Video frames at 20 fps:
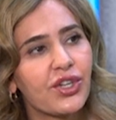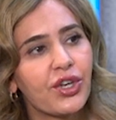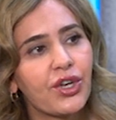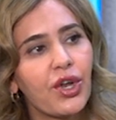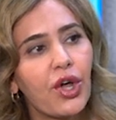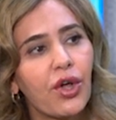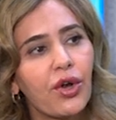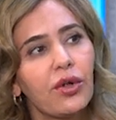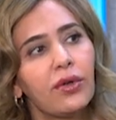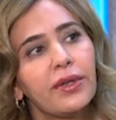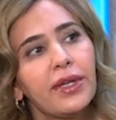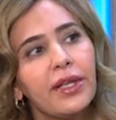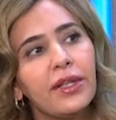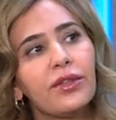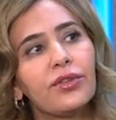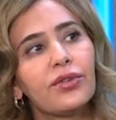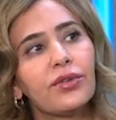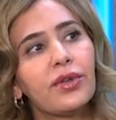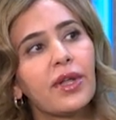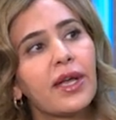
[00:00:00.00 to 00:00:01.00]
not only
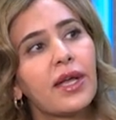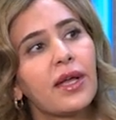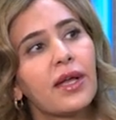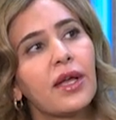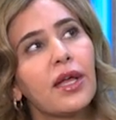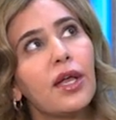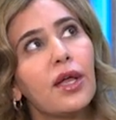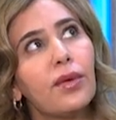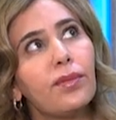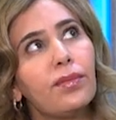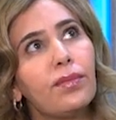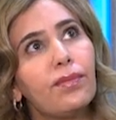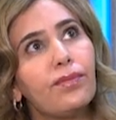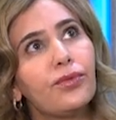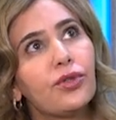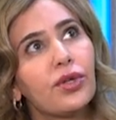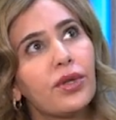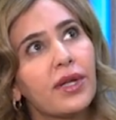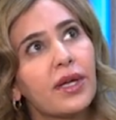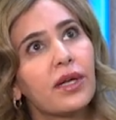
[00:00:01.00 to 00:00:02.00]
to
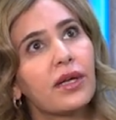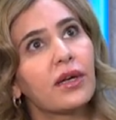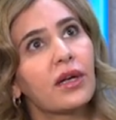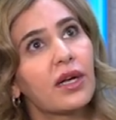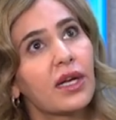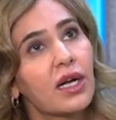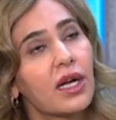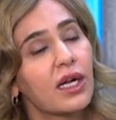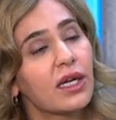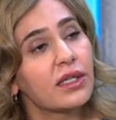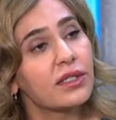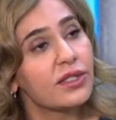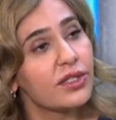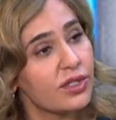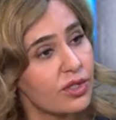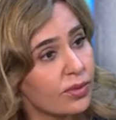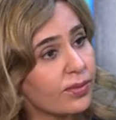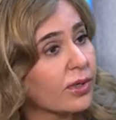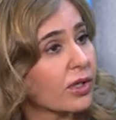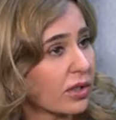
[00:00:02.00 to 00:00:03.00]
the
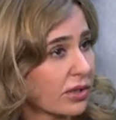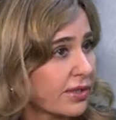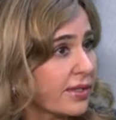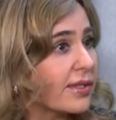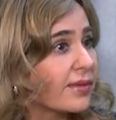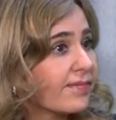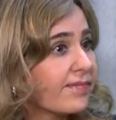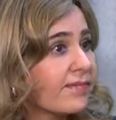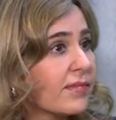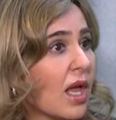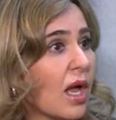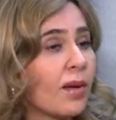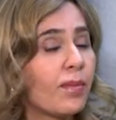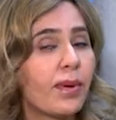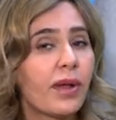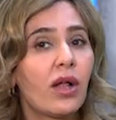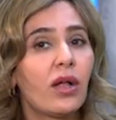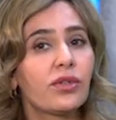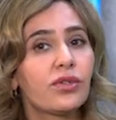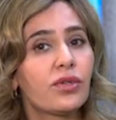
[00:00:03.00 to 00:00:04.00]
consumers, but
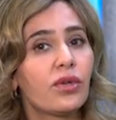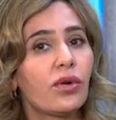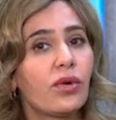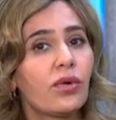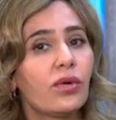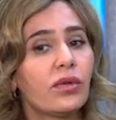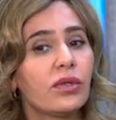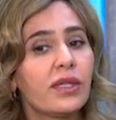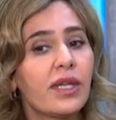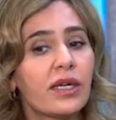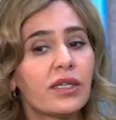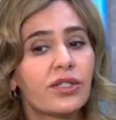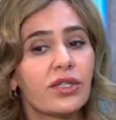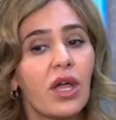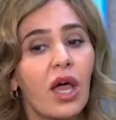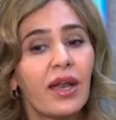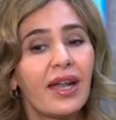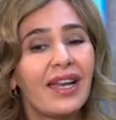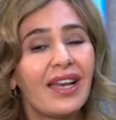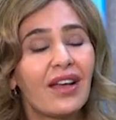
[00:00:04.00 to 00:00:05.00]
also there's
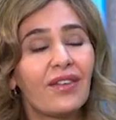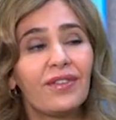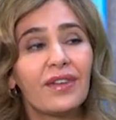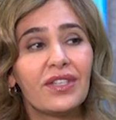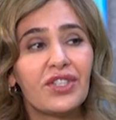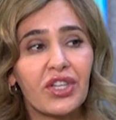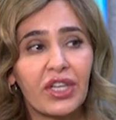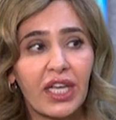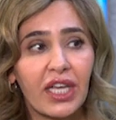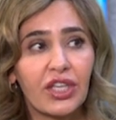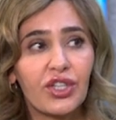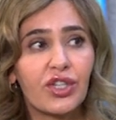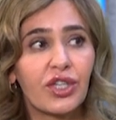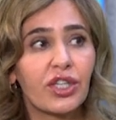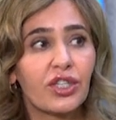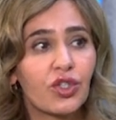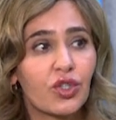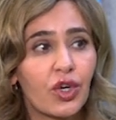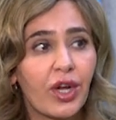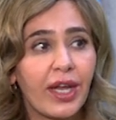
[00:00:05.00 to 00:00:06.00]
not enough education
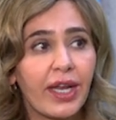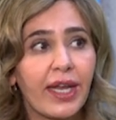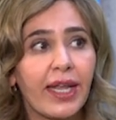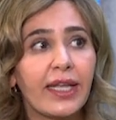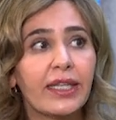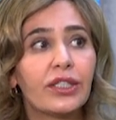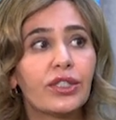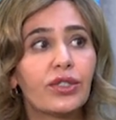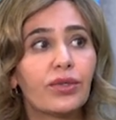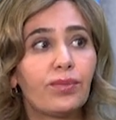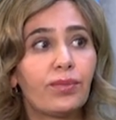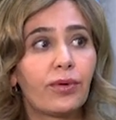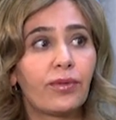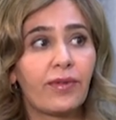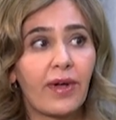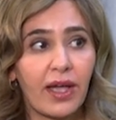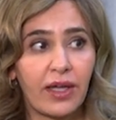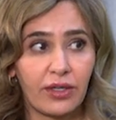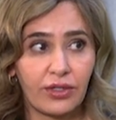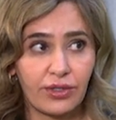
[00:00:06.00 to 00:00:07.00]
and training to
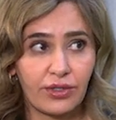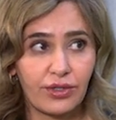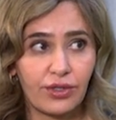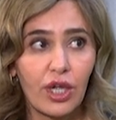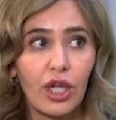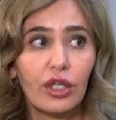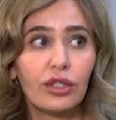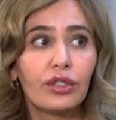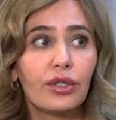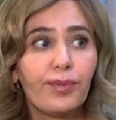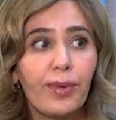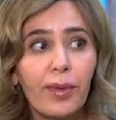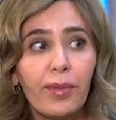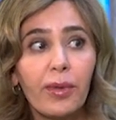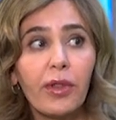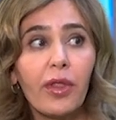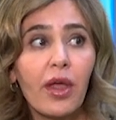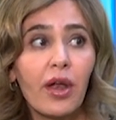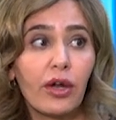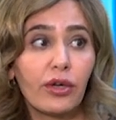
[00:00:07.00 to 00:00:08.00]
providers, to people
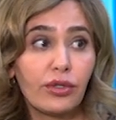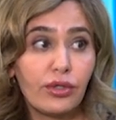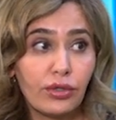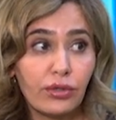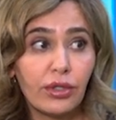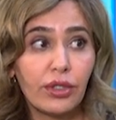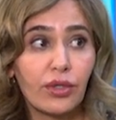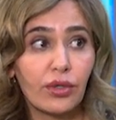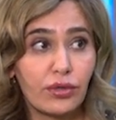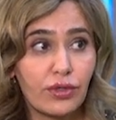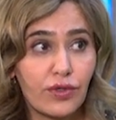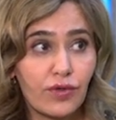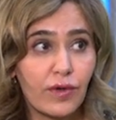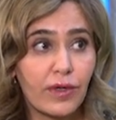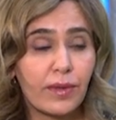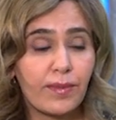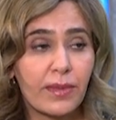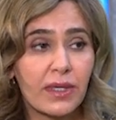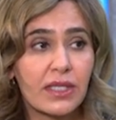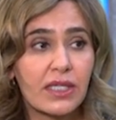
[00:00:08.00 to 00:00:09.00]
that are doing those
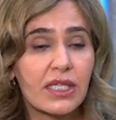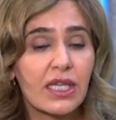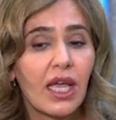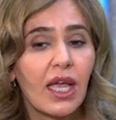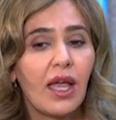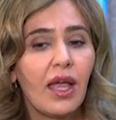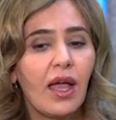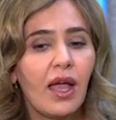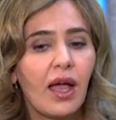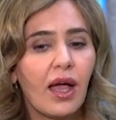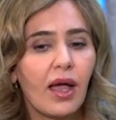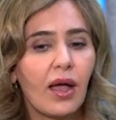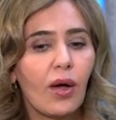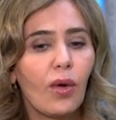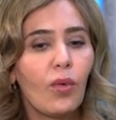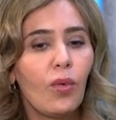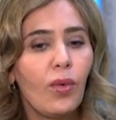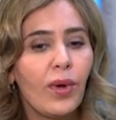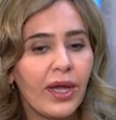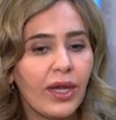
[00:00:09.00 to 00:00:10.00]
treatments.
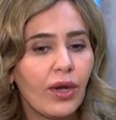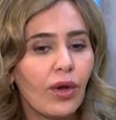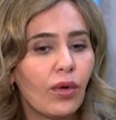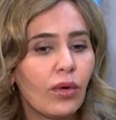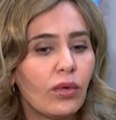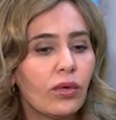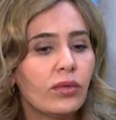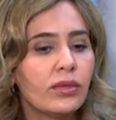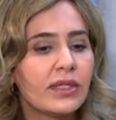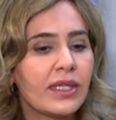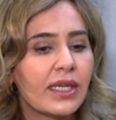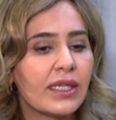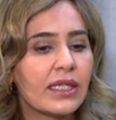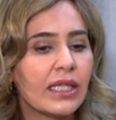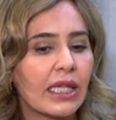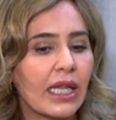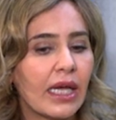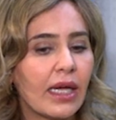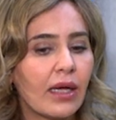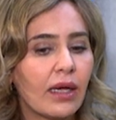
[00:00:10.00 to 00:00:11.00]
We know that
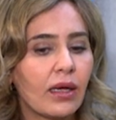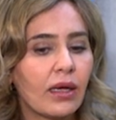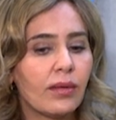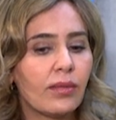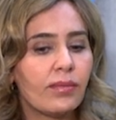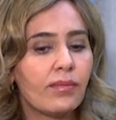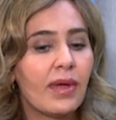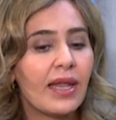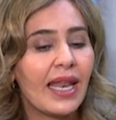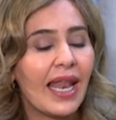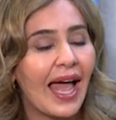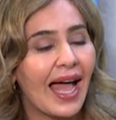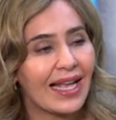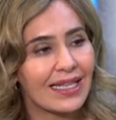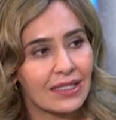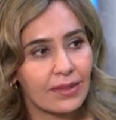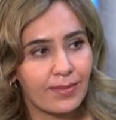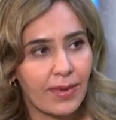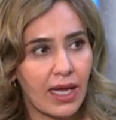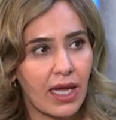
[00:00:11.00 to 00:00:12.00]
the
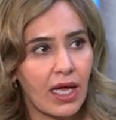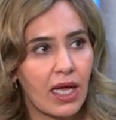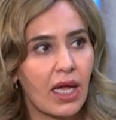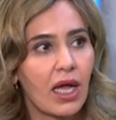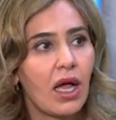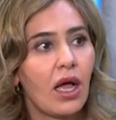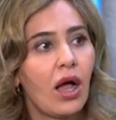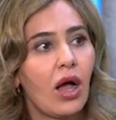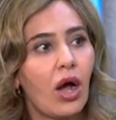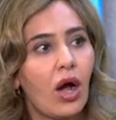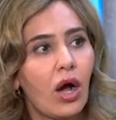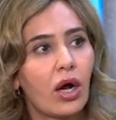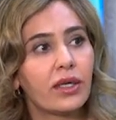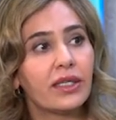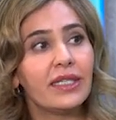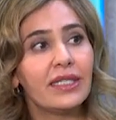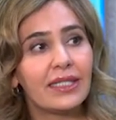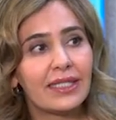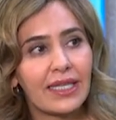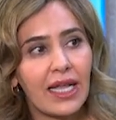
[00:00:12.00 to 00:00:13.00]
melasma are
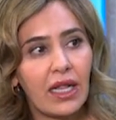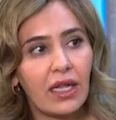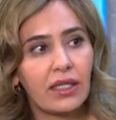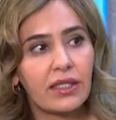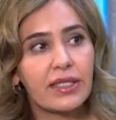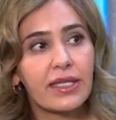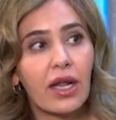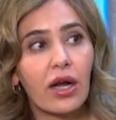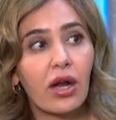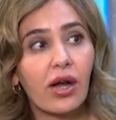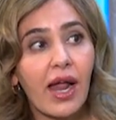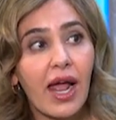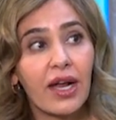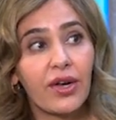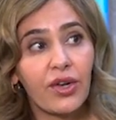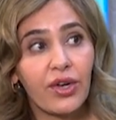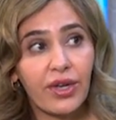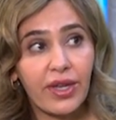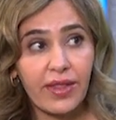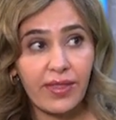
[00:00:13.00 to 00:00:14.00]
these cells that are
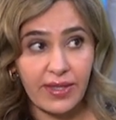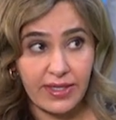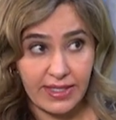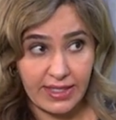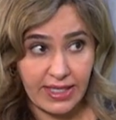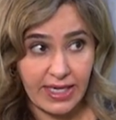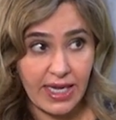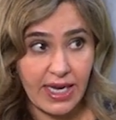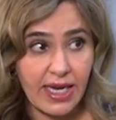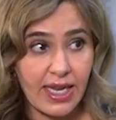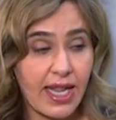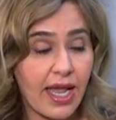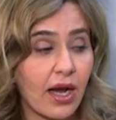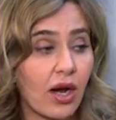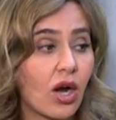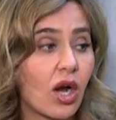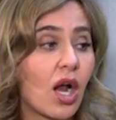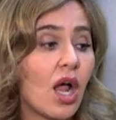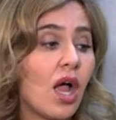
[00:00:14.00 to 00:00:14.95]
underneath the skin that are